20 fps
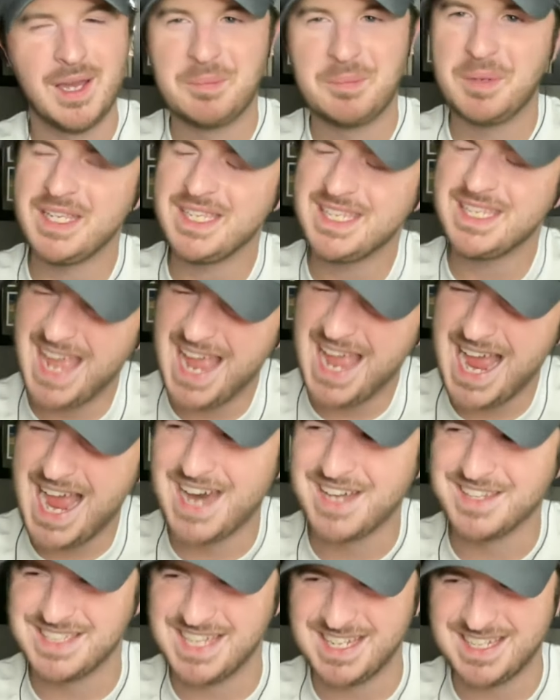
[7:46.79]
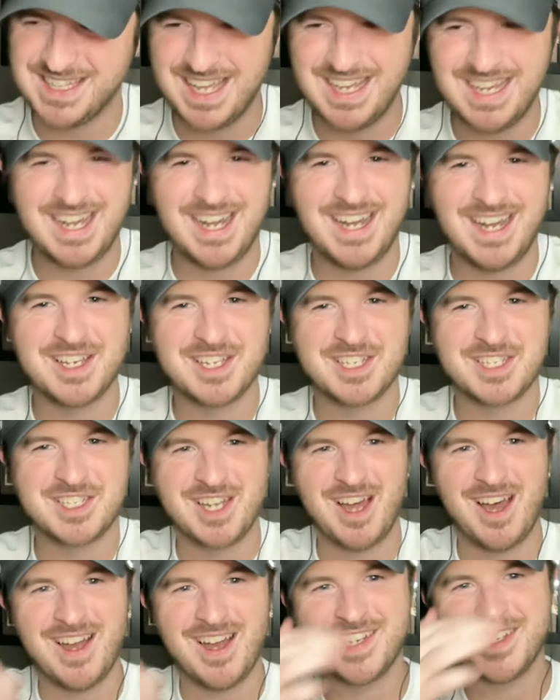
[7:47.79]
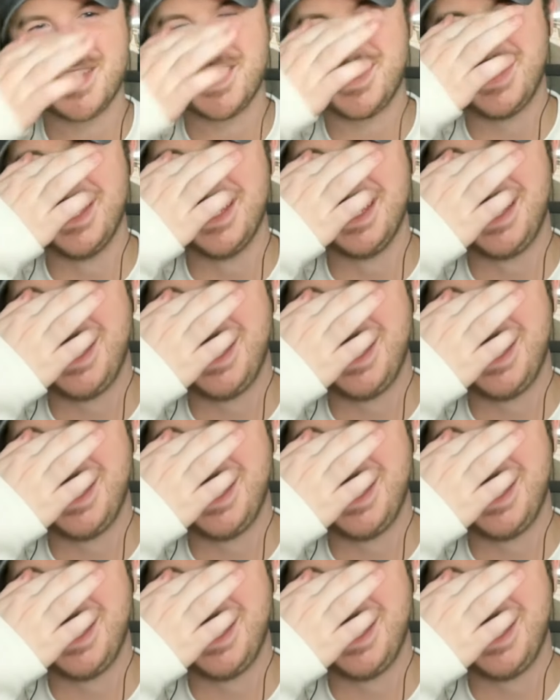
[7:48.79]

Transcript: But yeah, that kind of sucks to